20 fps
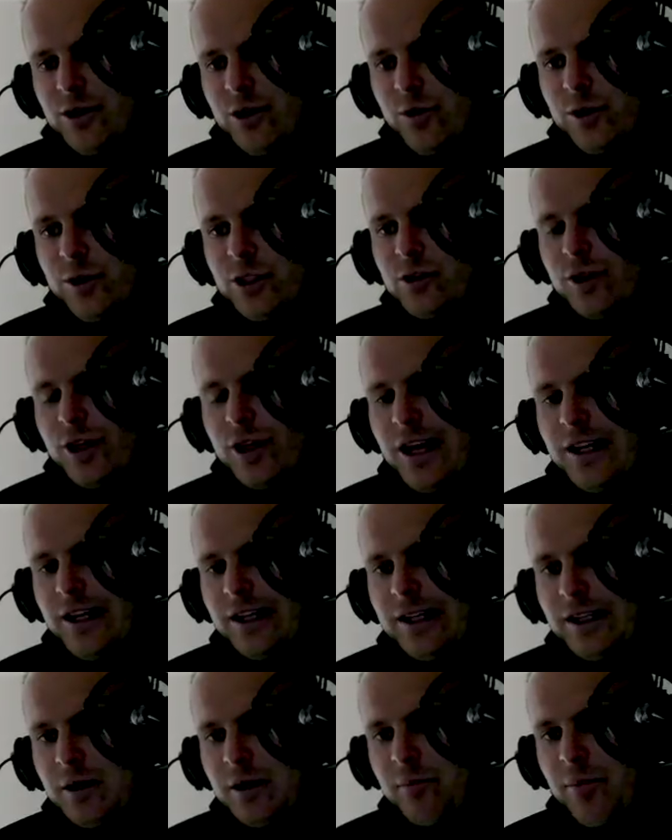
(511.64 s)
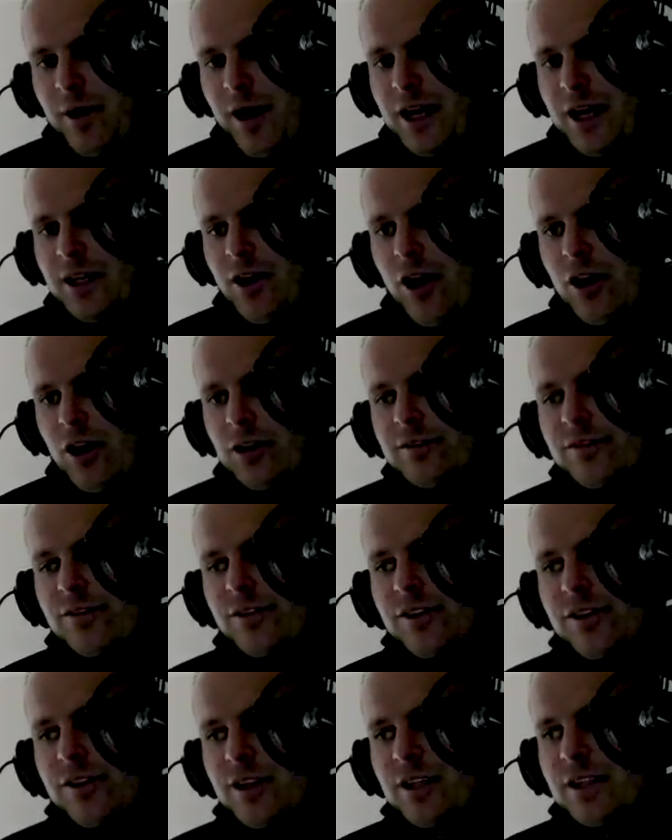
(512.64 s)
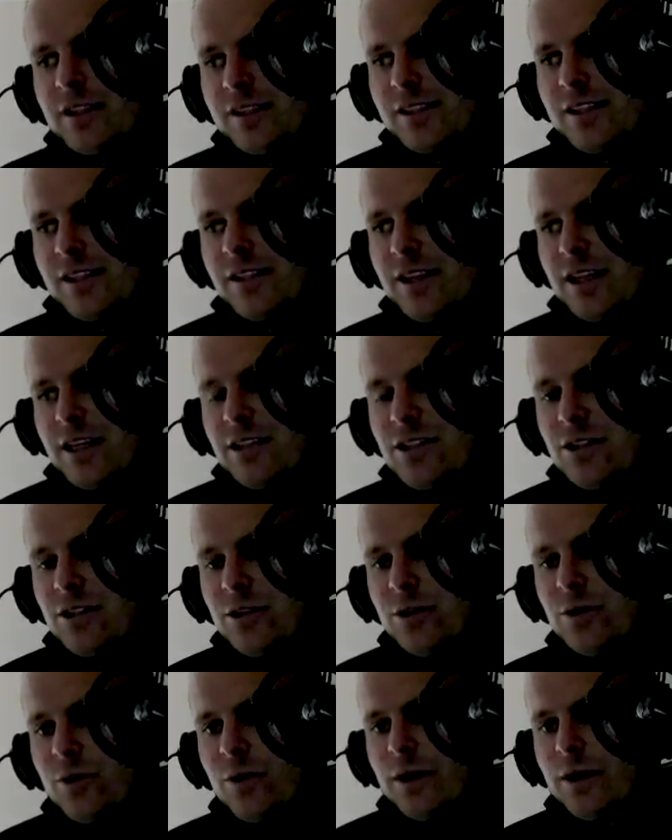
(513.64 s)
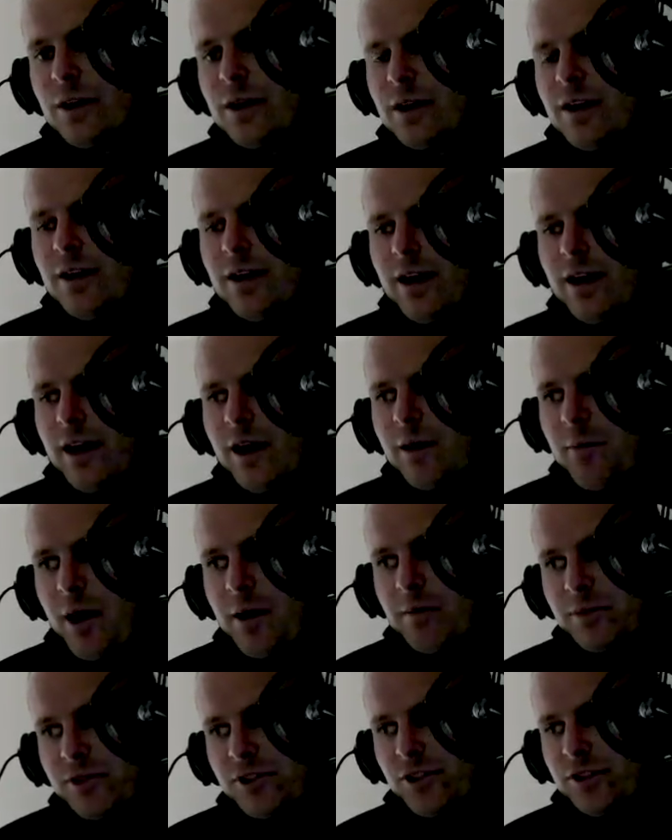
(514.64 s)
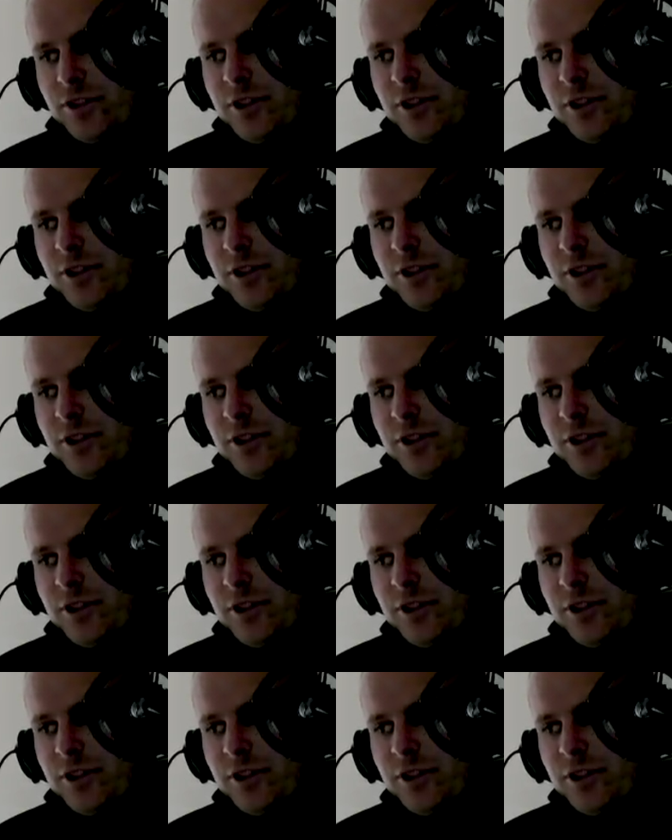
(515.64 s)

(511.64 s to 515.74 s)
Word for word: you know, when you kind of combine all of the things that they do, um, I'm